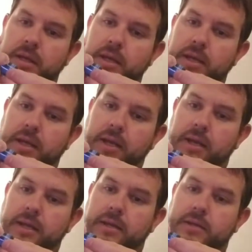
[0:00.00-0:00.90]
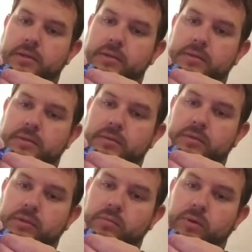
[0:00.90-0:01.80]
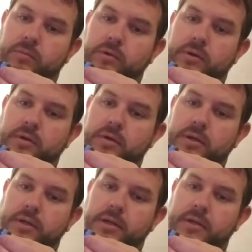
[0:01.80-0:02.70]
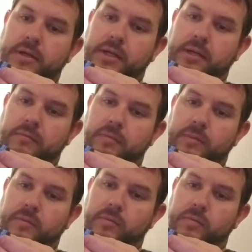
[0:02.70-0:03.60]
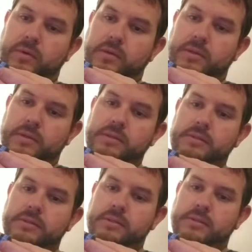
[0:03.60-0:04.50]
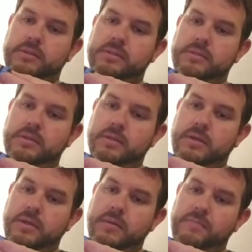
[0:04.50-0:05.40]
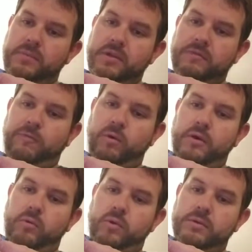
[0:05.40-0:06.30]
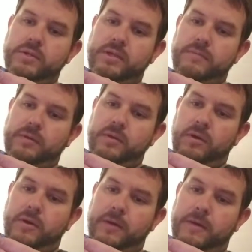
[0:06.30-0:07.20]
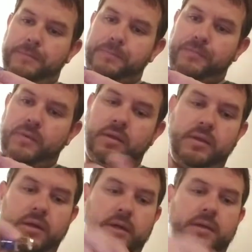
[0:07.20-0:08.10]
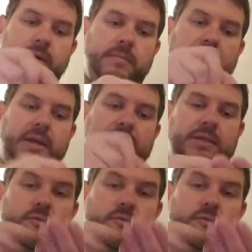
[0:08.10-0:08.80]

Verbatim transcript: and there's one more in here. I can't remember what it is. There's four oils in it, but um, man, it just